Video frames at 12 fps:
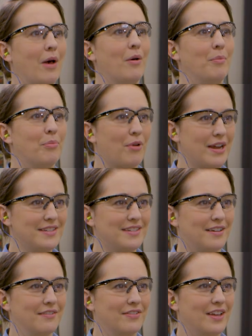Wow,
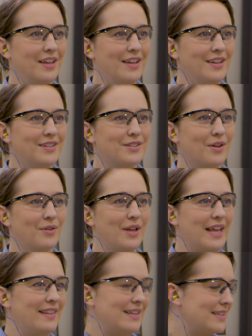impressive. So
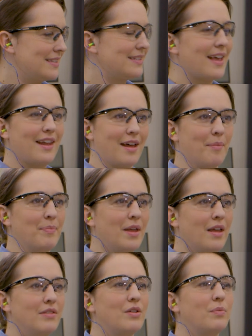in this setup,
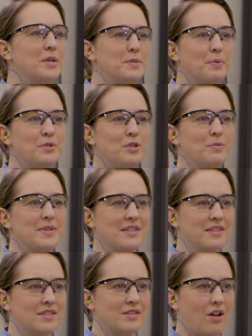the whisper tube is
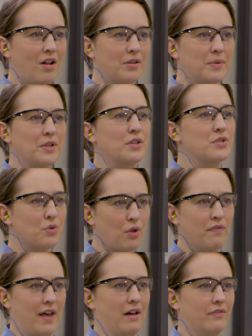installed with a
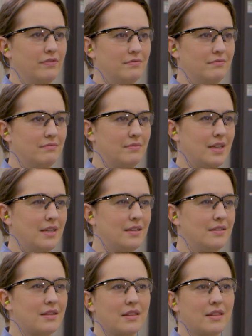control valve. Is